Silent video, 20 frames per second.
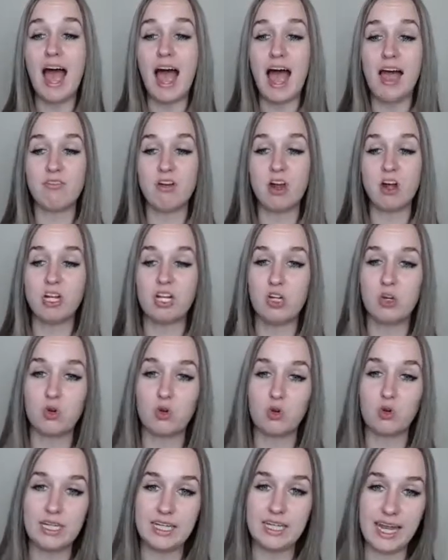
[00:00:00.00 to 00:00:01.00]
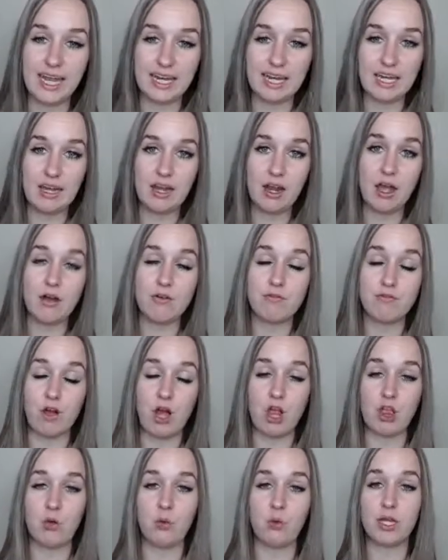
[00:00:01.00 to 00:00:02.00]
I've already created a
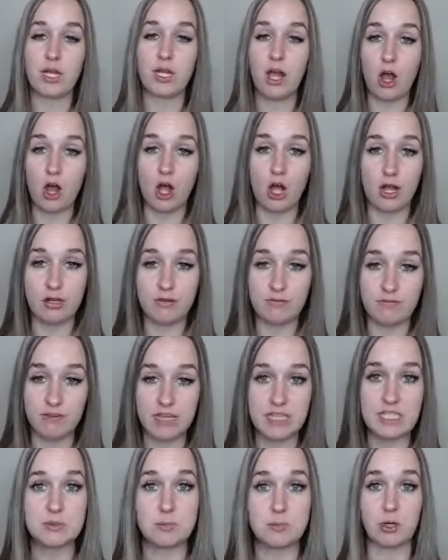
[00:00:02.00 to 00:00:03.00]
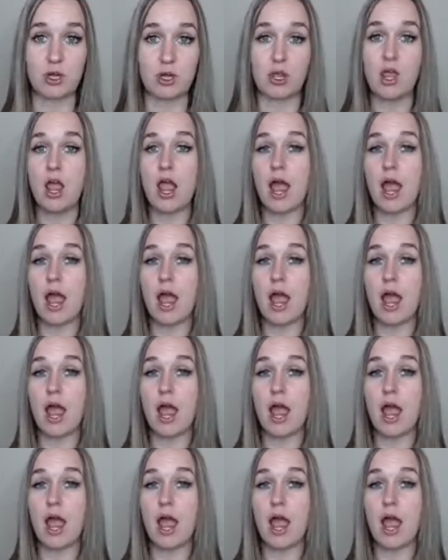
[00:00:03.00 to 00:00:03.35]
following on Facebook.